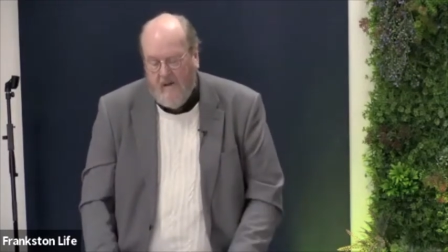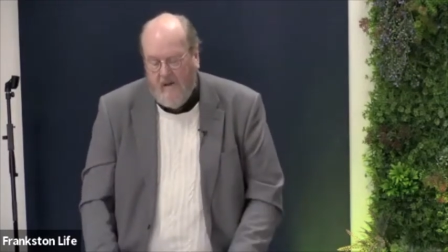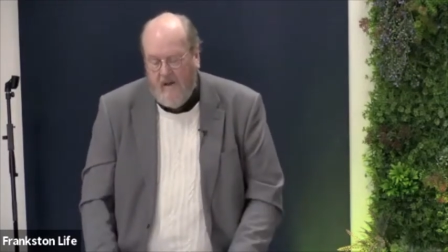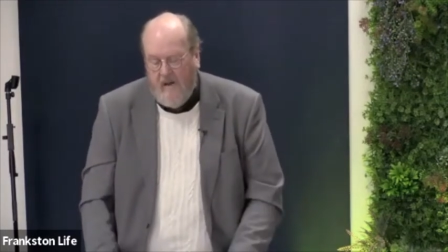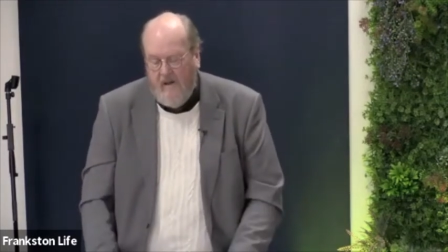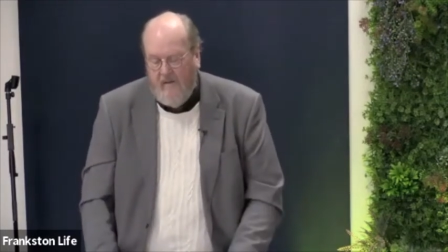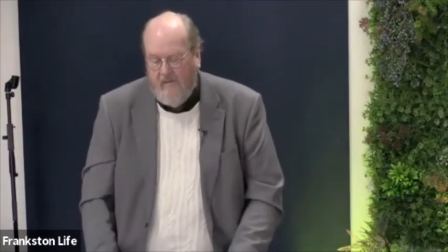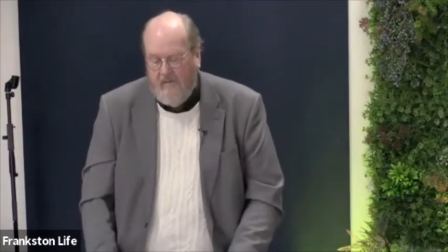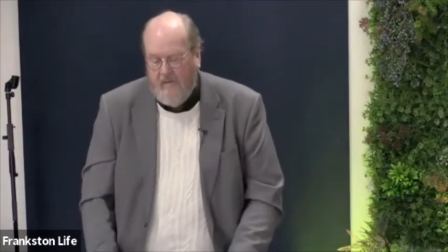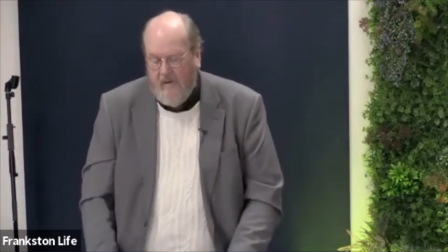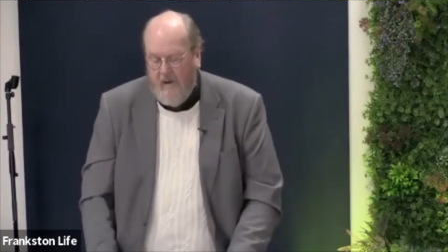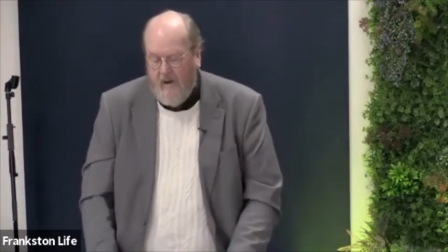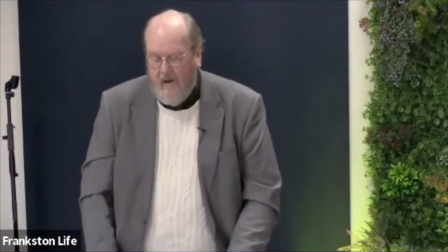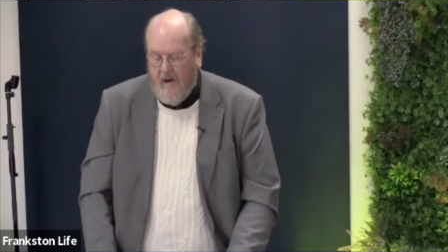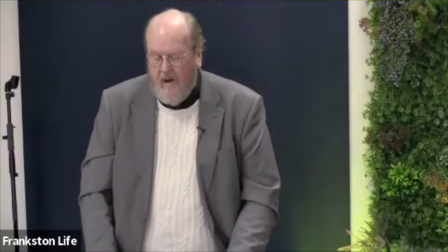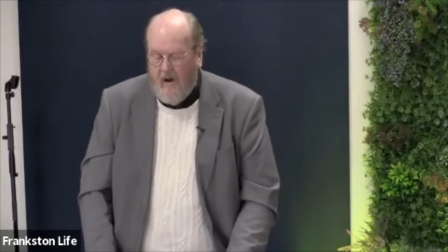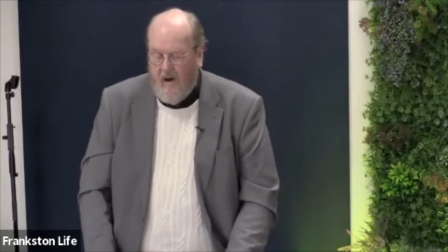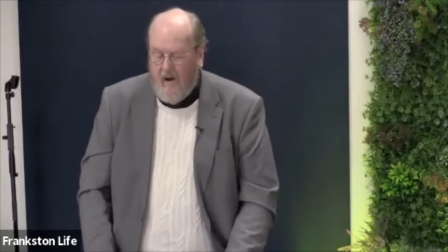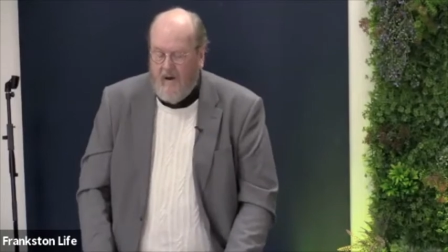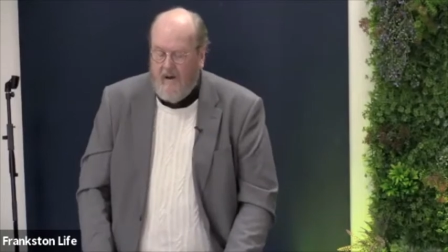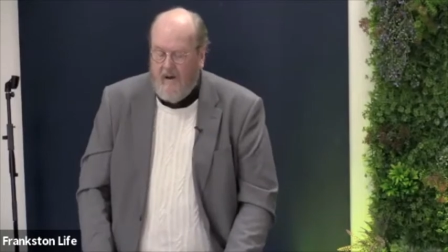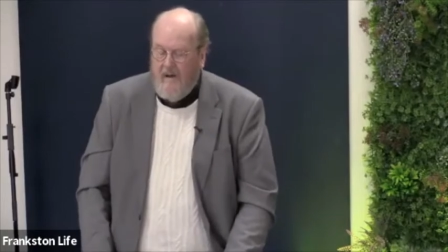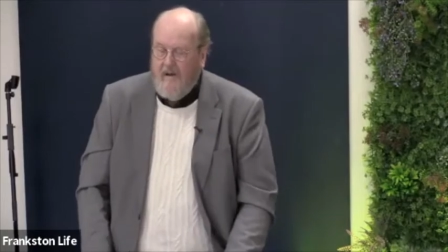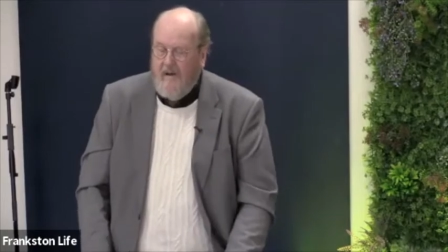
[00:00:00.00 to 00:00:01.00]
If
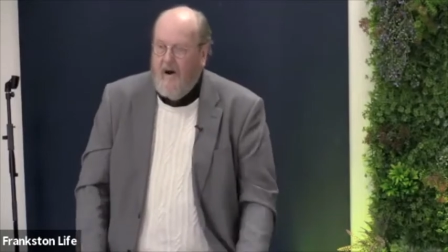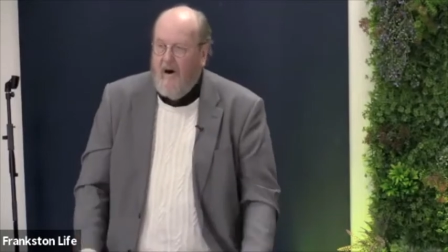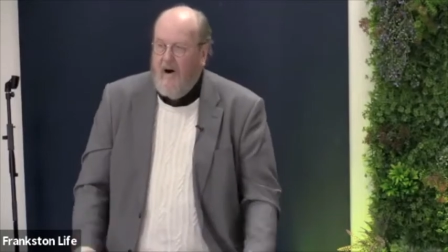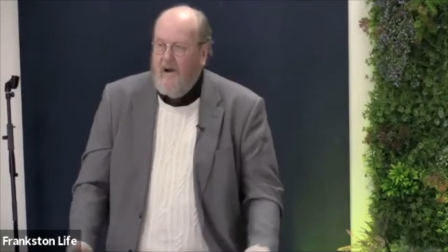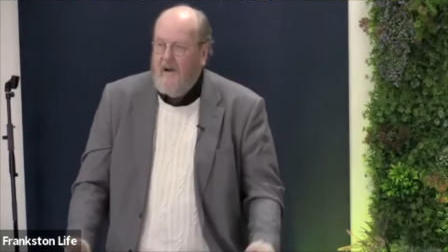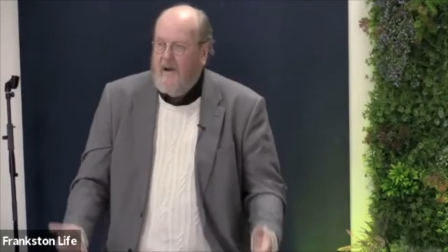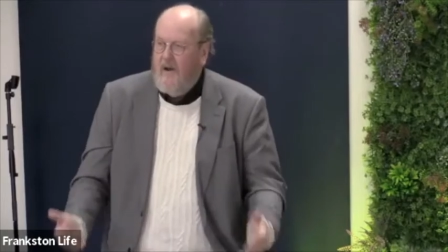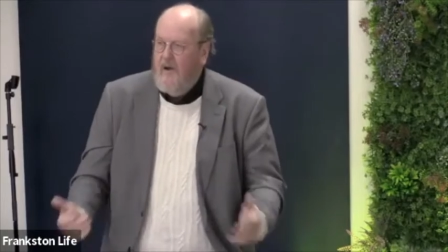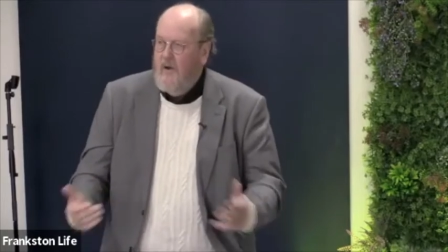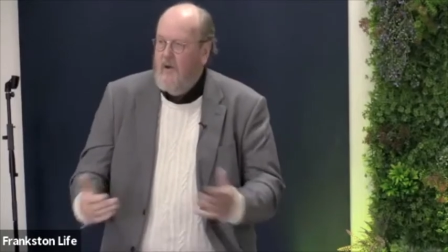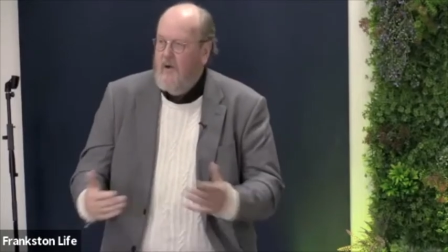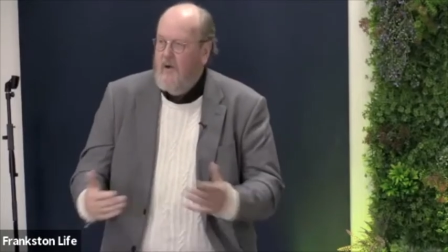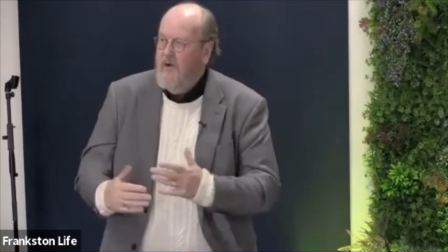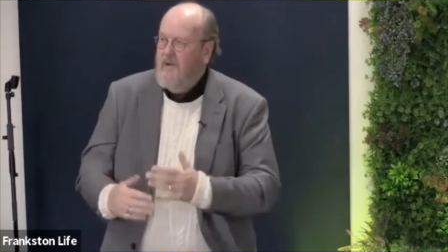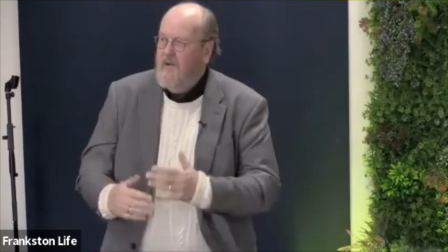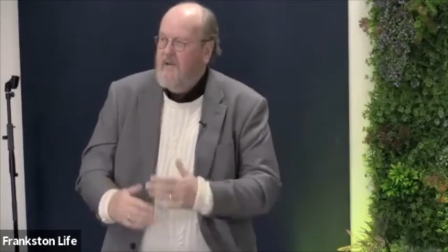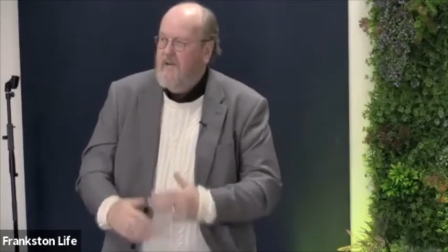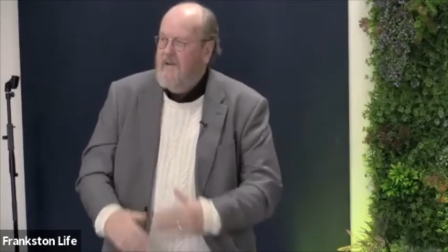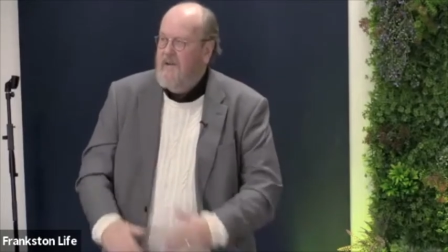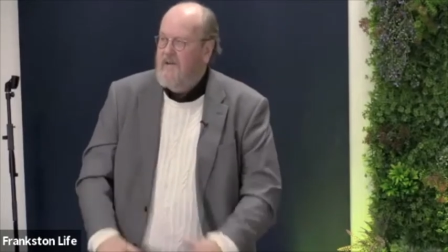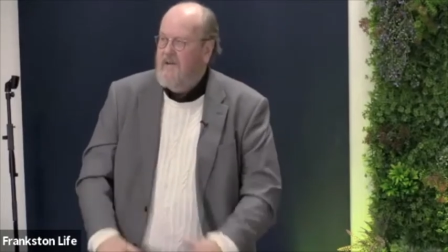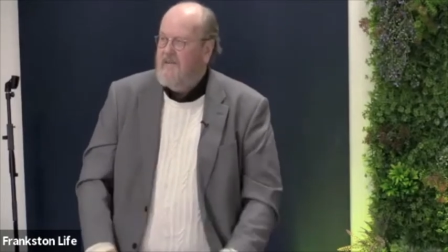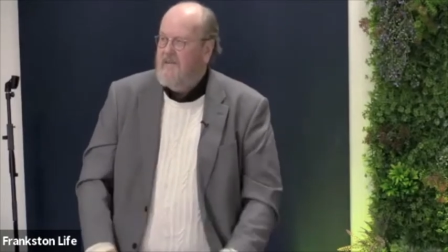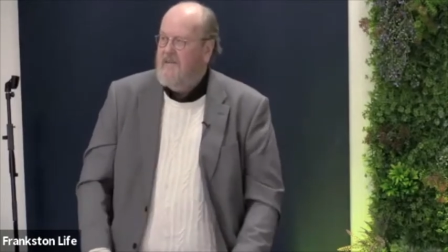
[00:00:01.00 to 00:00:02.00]
I, I can earn
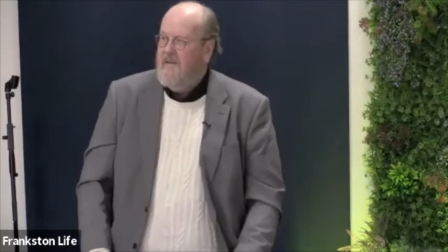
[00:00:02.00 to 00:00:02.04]
this,